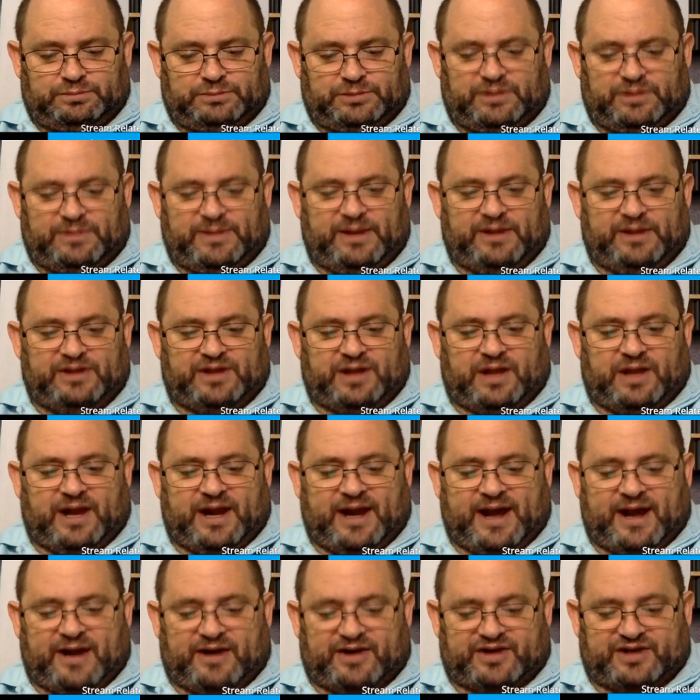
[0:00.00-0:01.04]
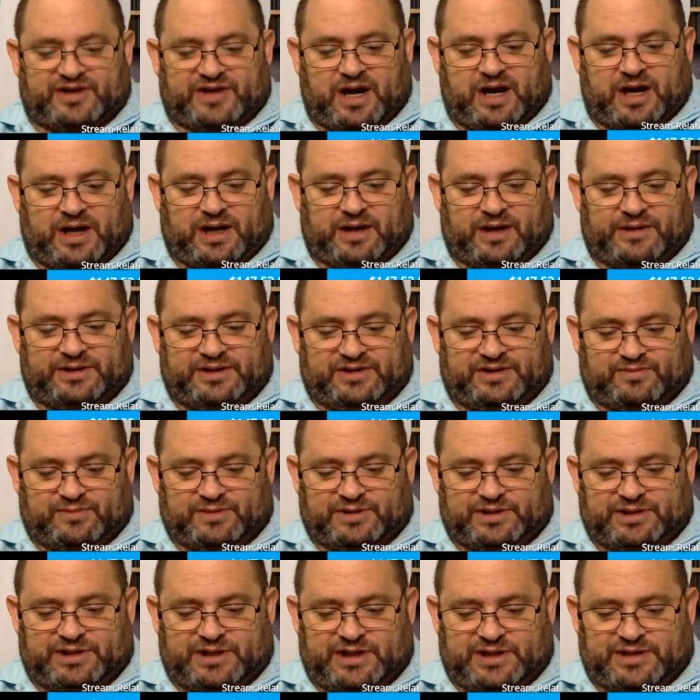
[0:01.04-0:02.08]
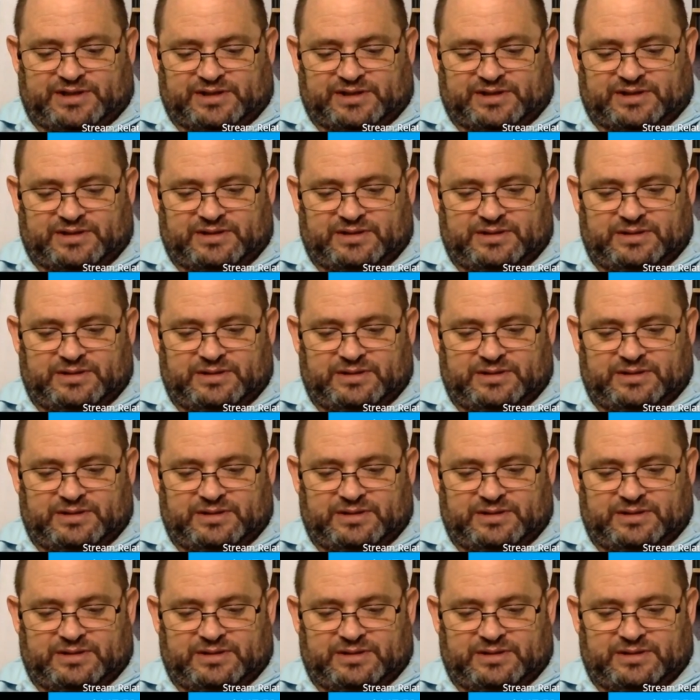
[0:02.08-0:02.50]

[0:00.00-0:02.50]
Man, there's a lot out of stock on this one. Jesus.